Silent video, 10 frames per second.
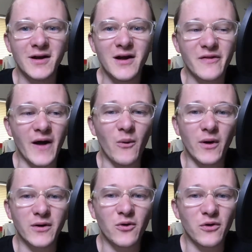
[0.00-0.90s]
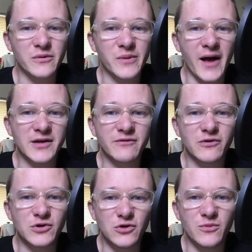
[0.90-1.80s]
That 1 chord lasts for
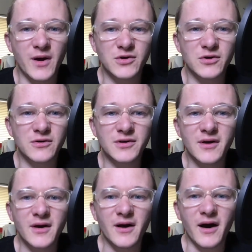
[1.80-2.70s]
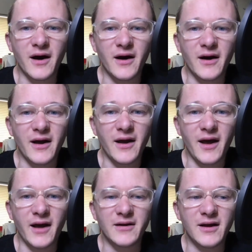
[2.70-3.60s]
2 measures,
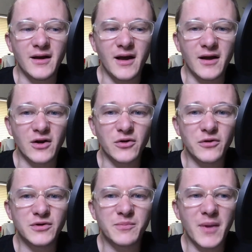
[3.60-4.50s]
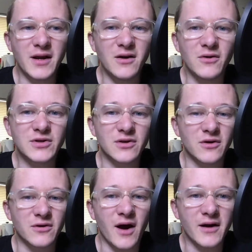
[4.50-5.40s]
and includes many notes that are
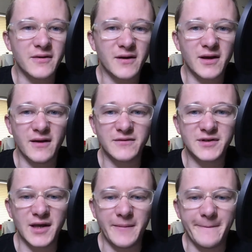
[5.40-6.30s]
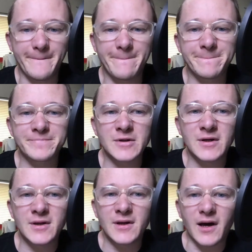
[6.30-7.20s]
not in the key of C.
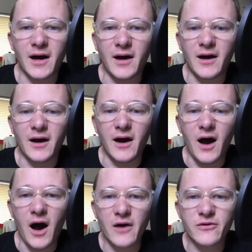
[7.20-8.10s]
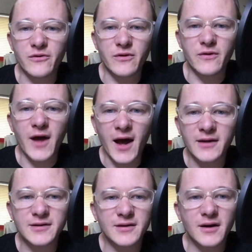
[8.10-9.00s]
Other than
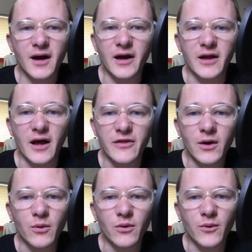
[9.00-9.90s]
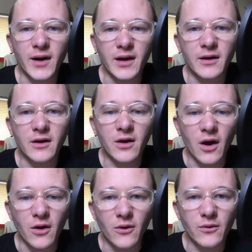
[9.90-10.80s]
that, I think we're ready to
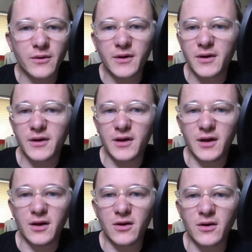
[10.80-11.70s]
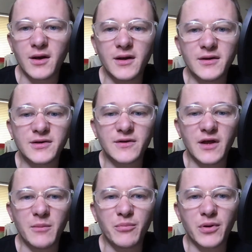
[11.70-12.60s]
go. Here is the
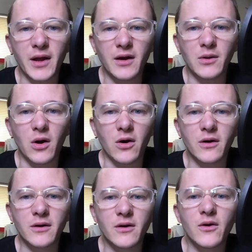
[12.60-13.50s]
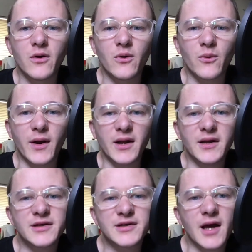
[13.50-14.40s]
play along. Ready,
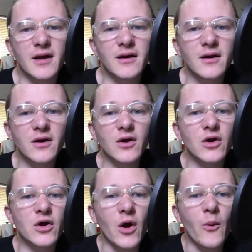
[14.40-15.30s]
set, go.